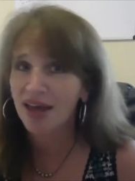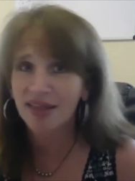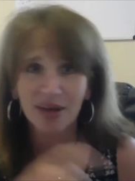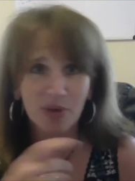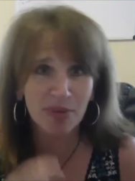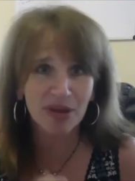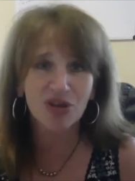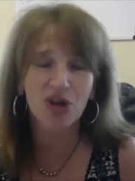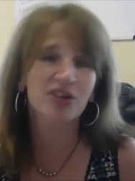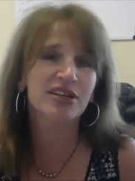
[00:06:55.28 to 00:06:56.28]
They will be
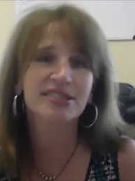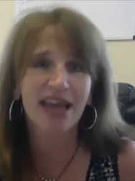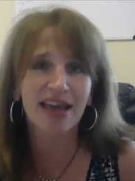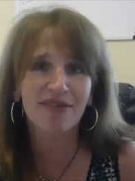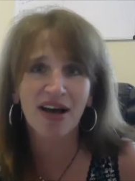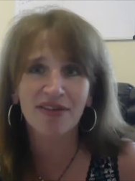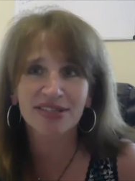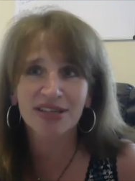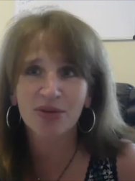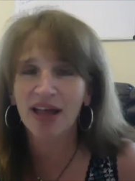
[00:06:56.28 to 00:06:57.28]
totally safe.
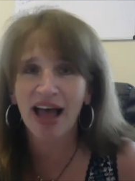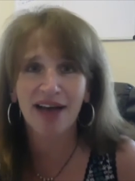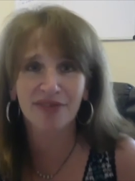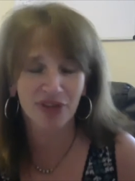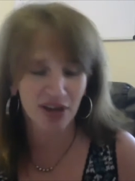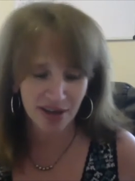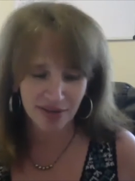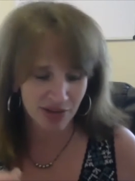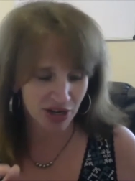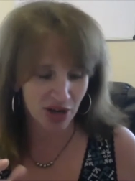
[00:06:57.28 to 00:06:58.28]
Obviously, we'll have,
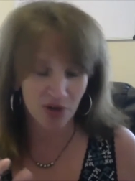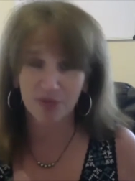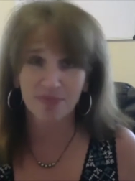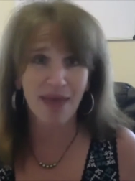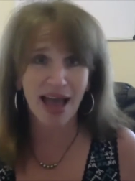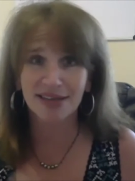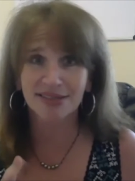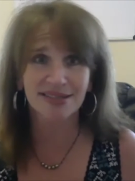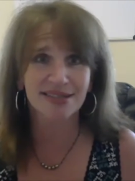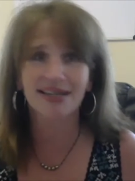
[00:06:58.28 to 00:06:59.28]
you know,
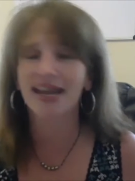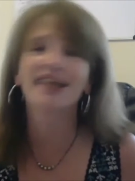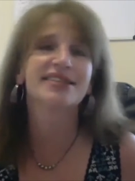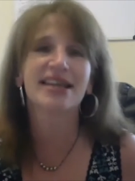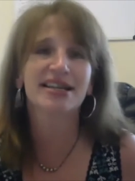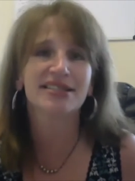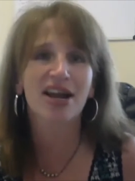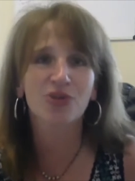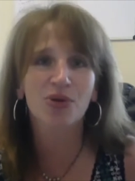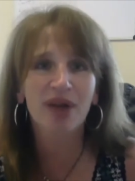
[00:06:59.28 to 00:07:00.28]
masks and hand
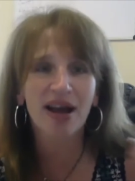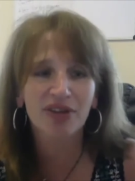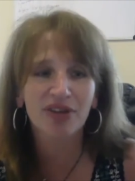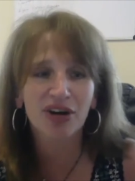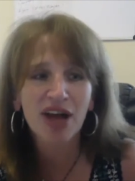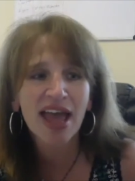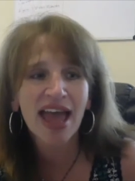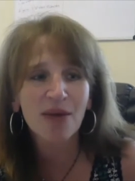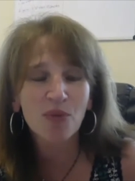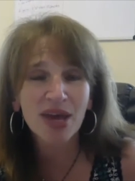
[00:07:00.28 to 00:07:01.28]
sanitizer or whatever.
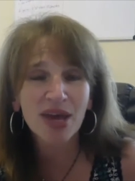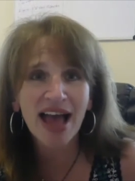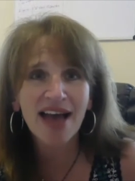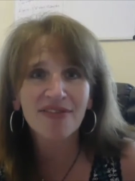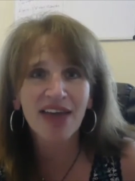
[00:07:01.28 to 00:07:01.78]
And we have